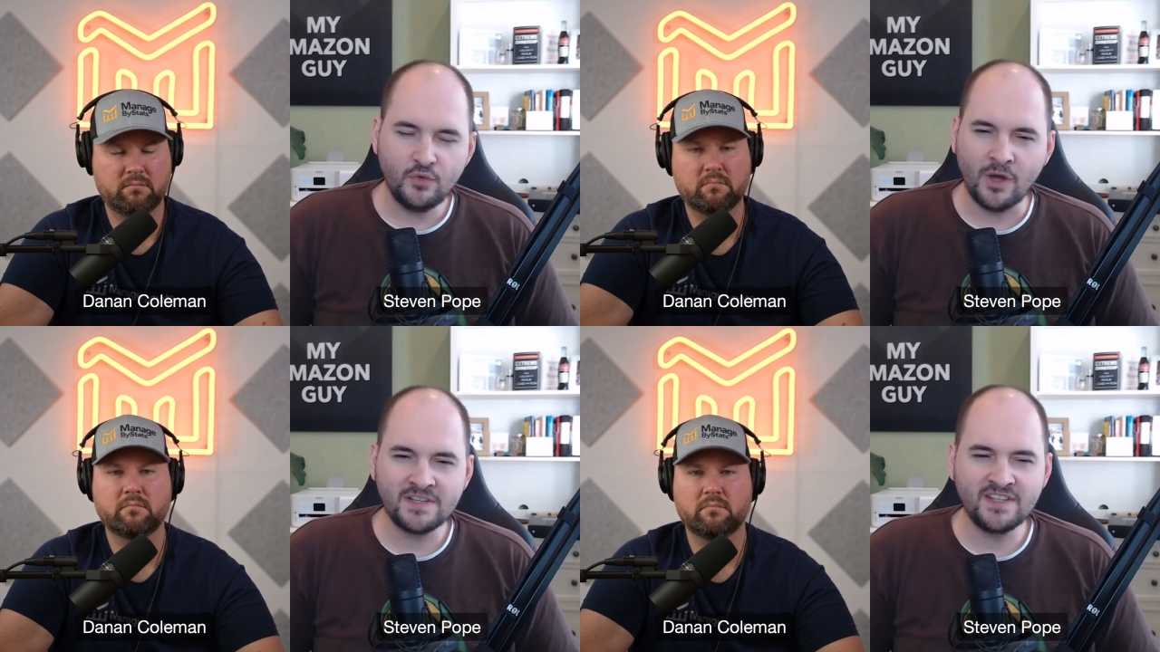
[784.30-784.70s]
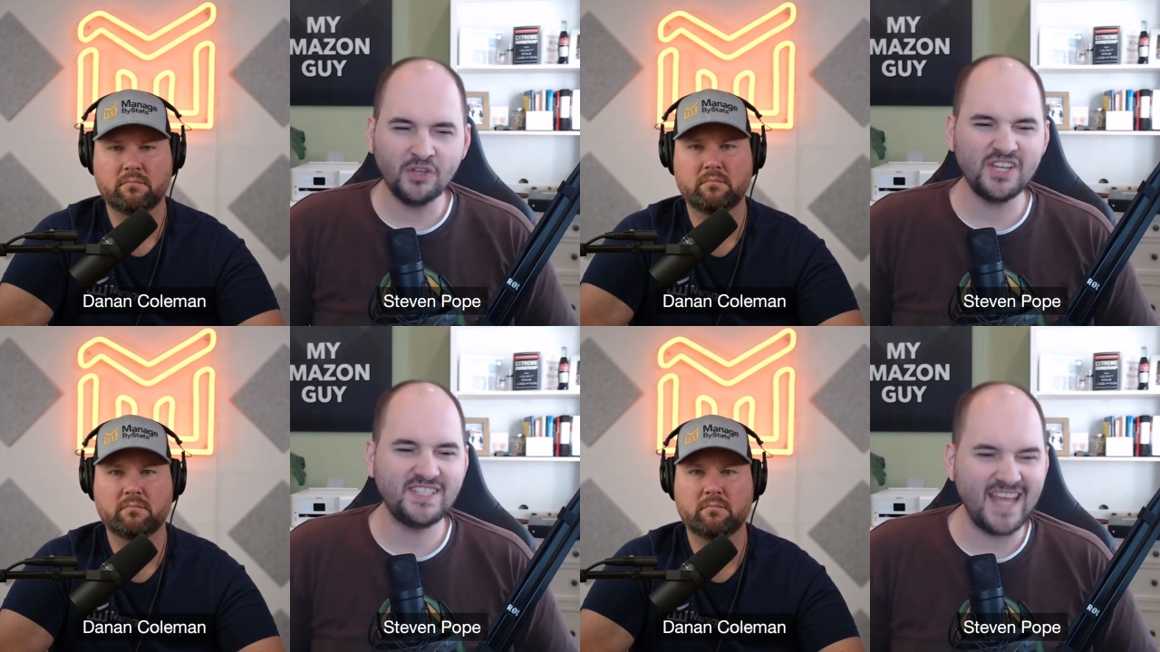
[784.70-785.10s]
Speaker 1: But if
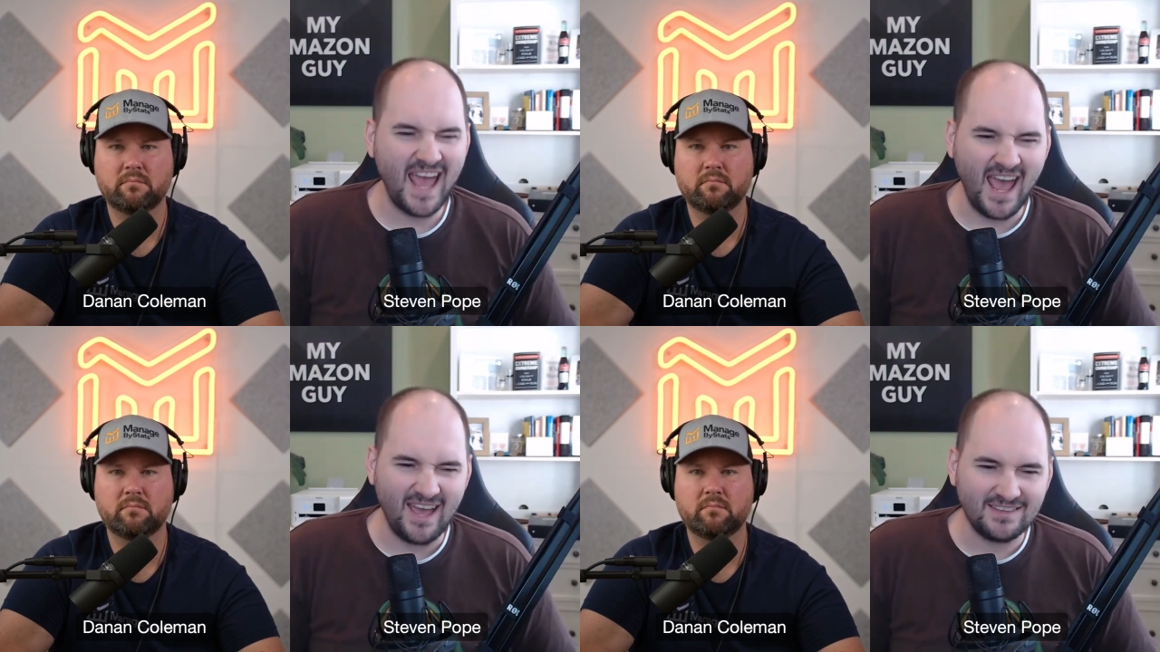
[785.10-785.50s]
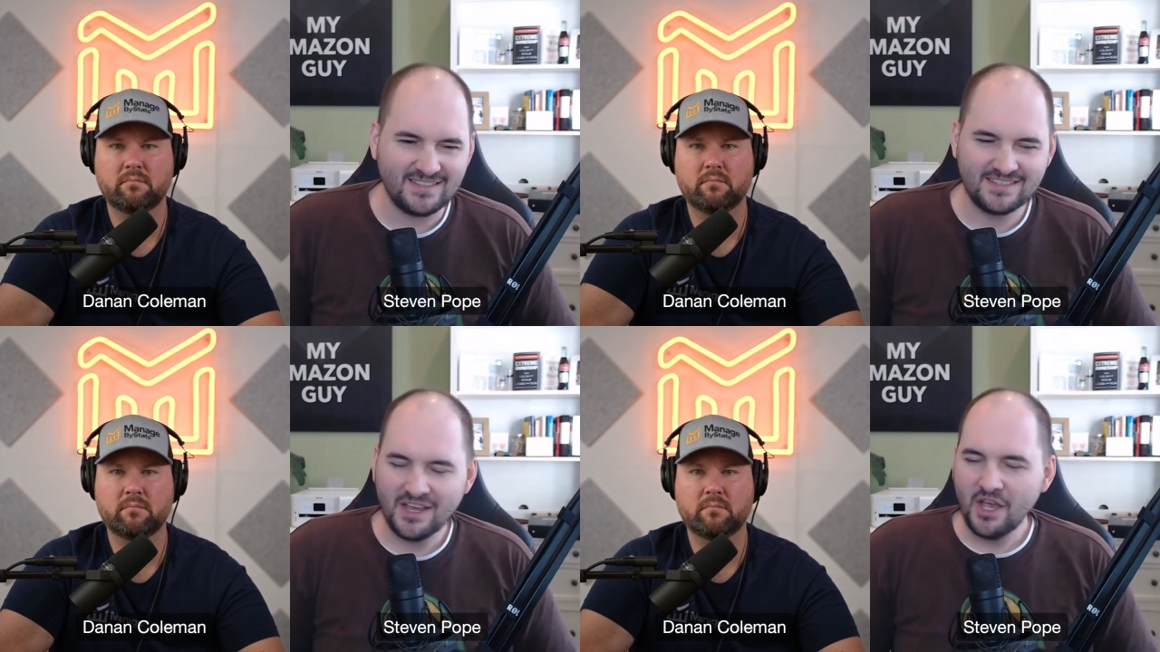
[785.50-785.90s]
you want to sell to
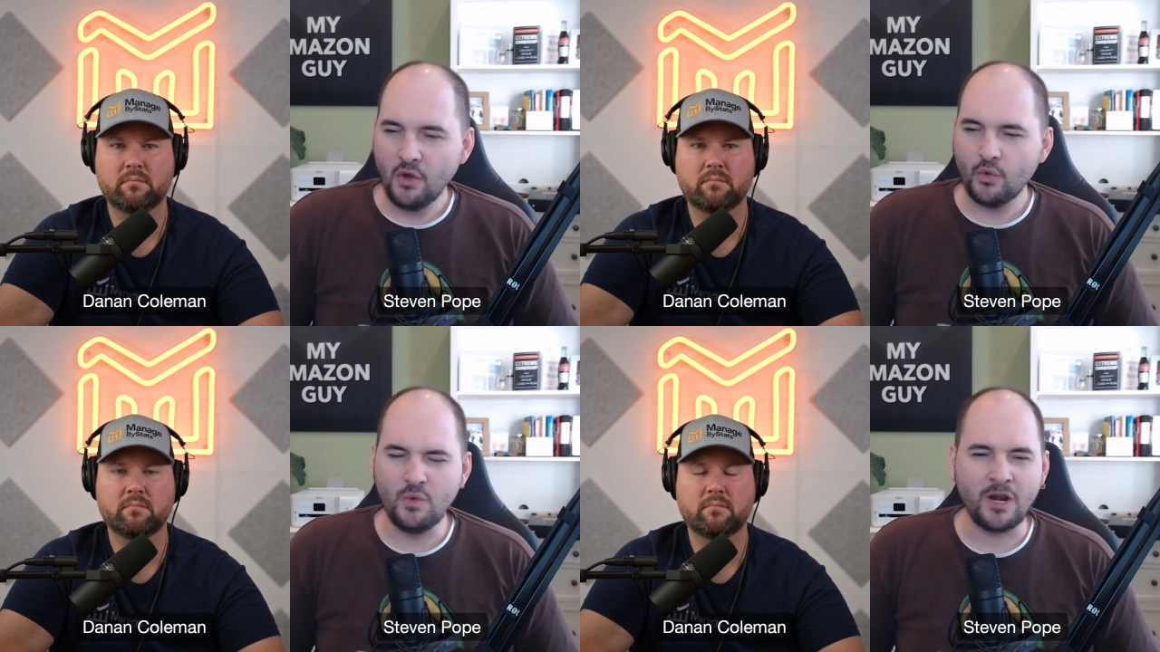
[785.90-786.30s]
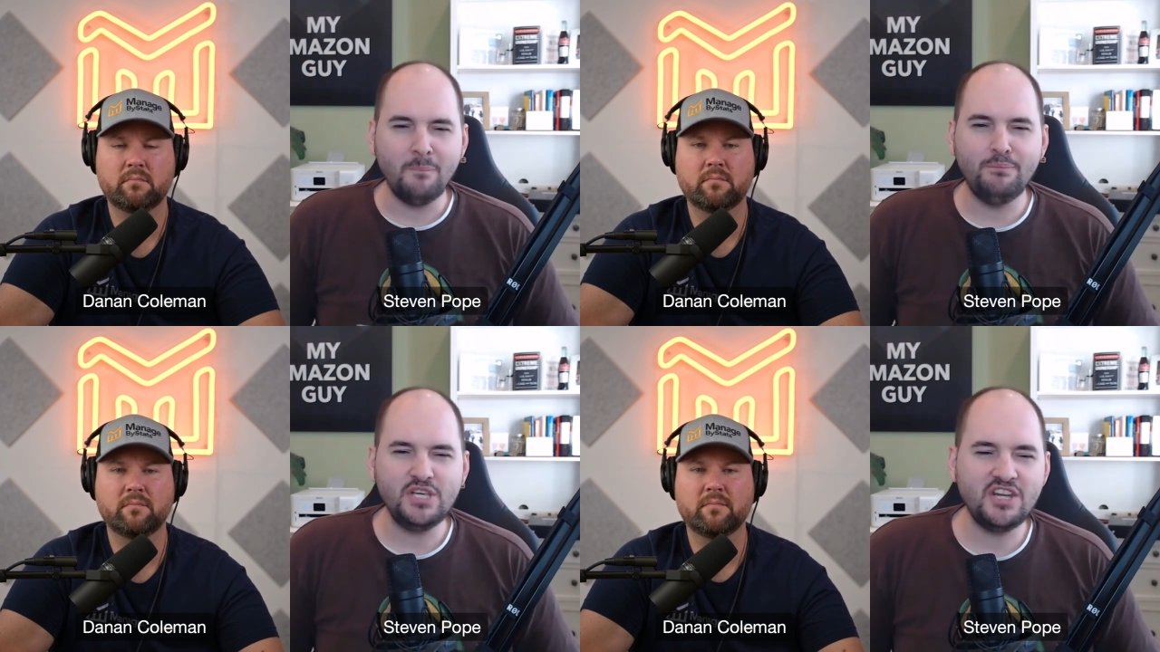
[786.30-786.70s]
dads,
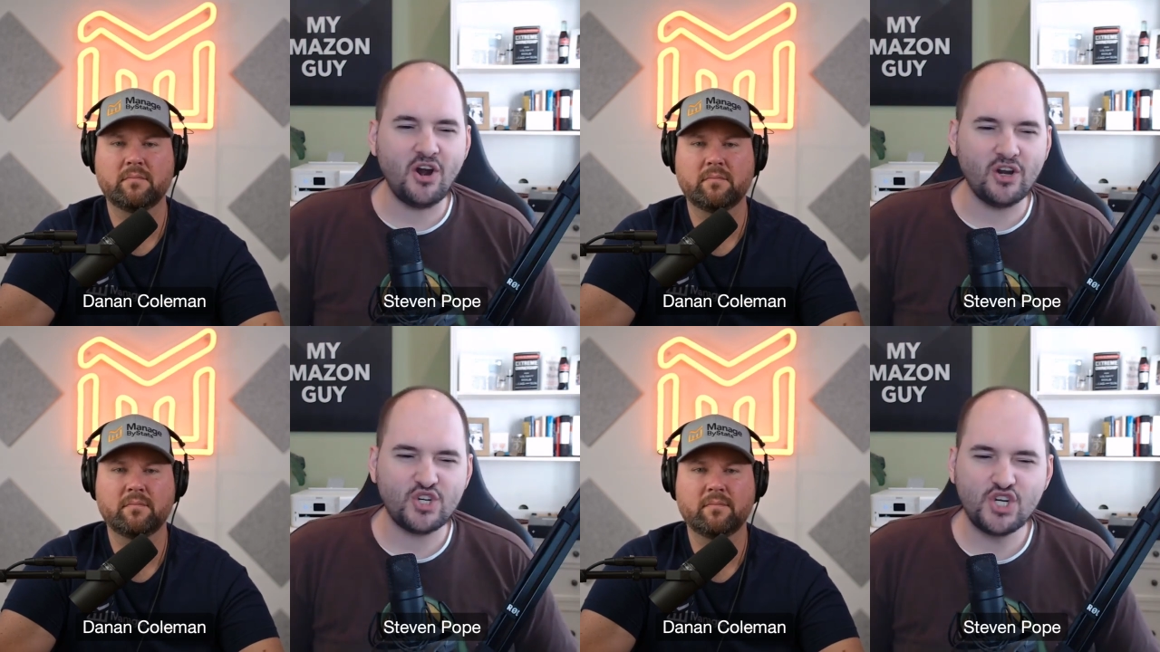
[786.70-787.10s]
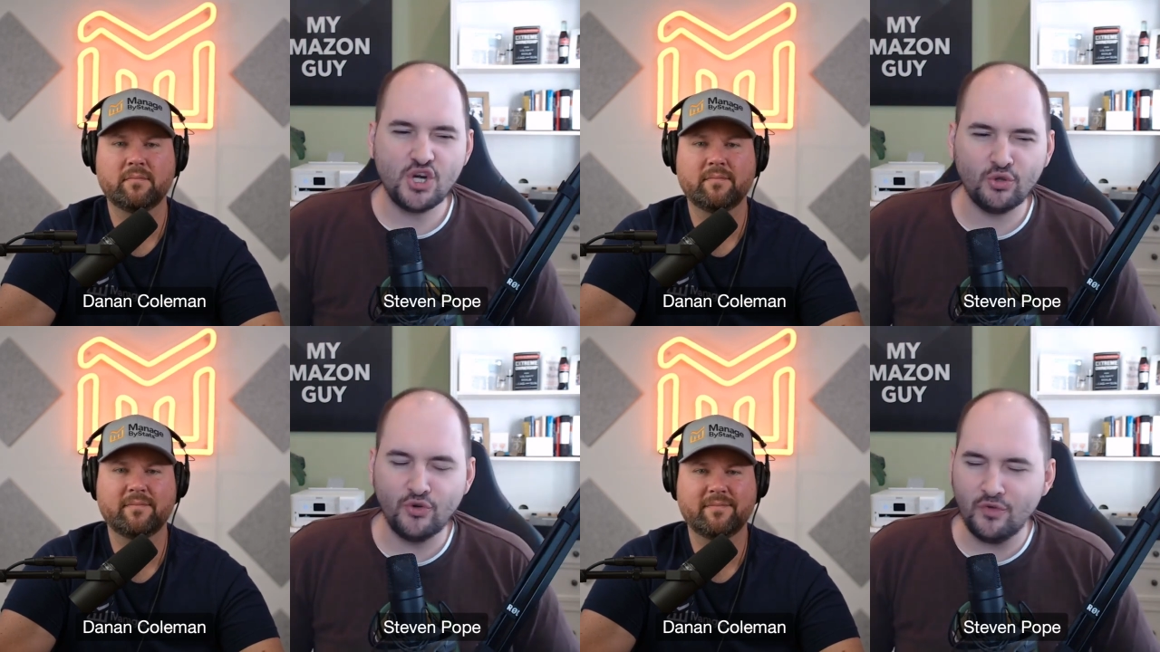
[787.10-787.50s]
we want to beat
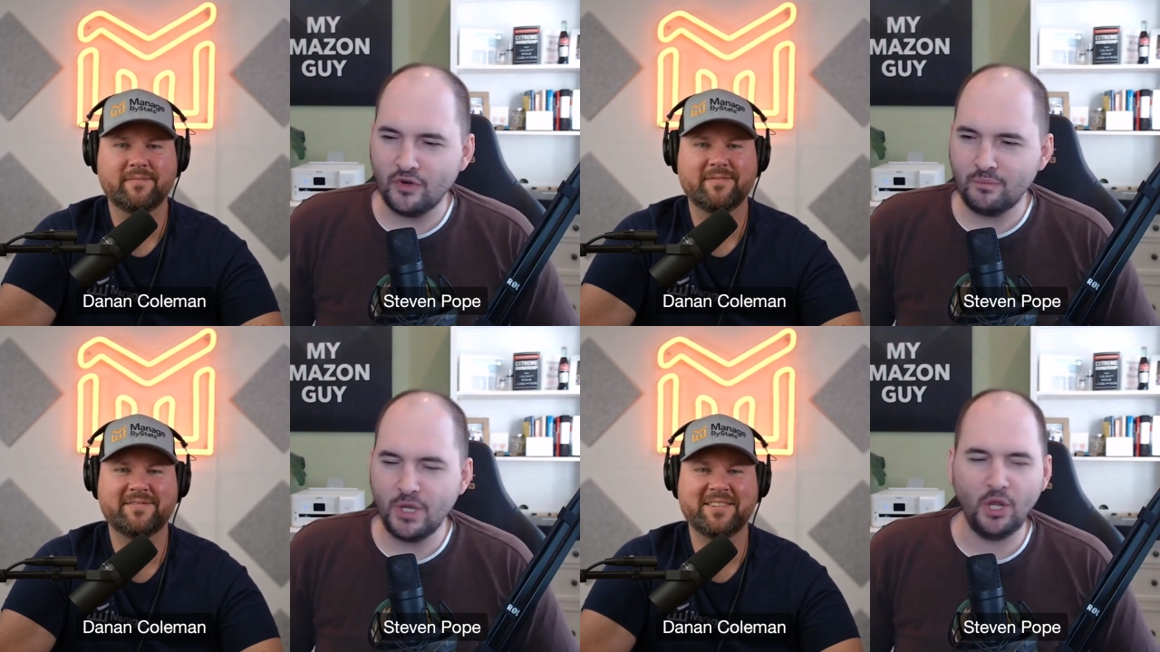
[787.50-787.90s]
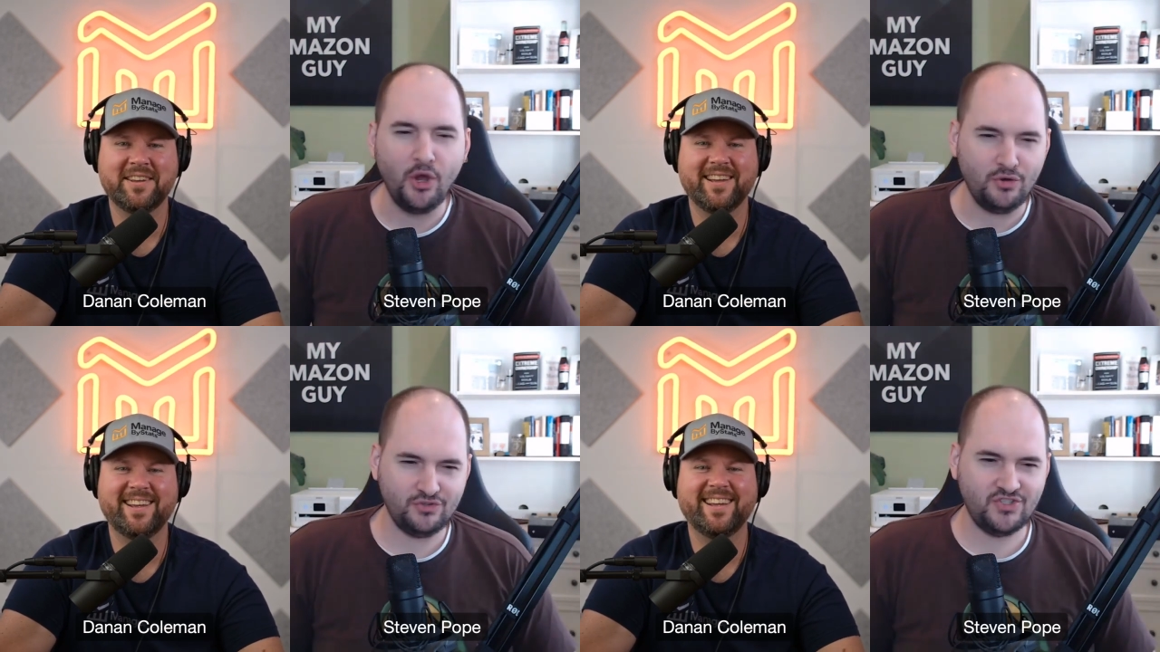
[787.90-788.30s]
our children
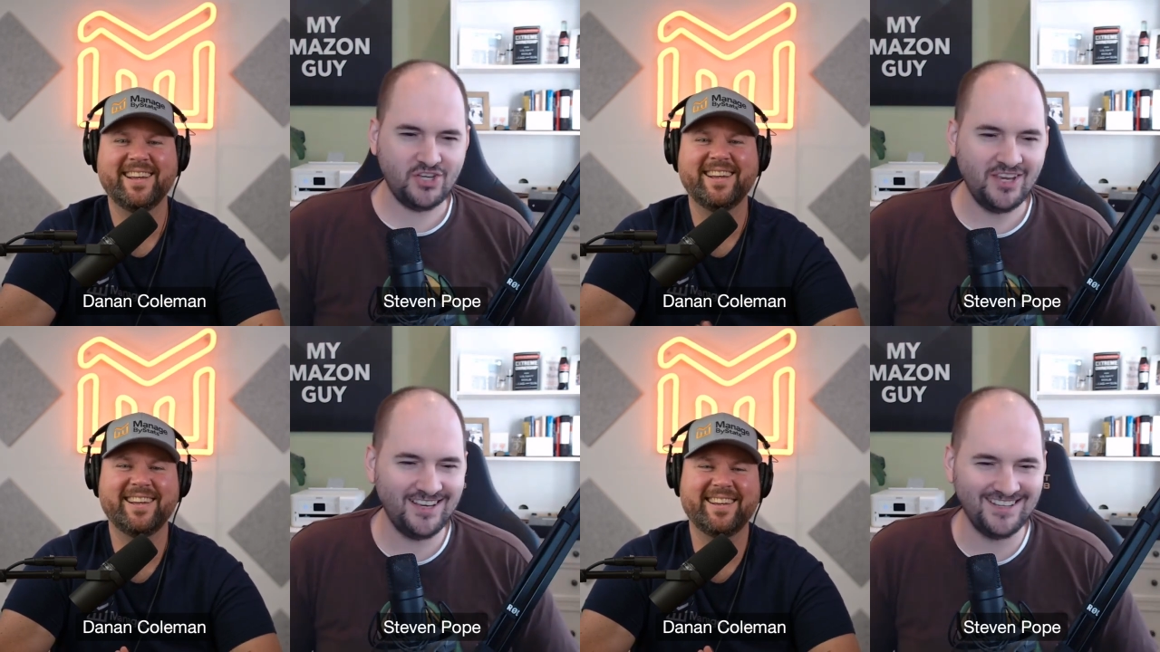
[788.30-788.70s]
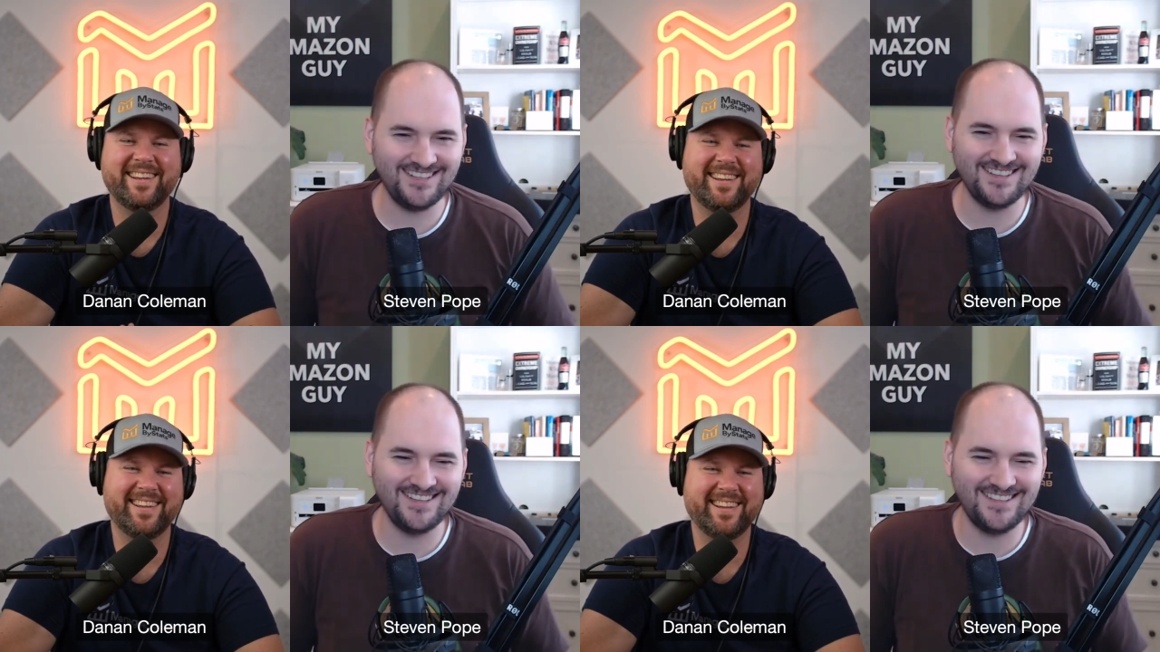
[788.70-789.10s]
with pillows.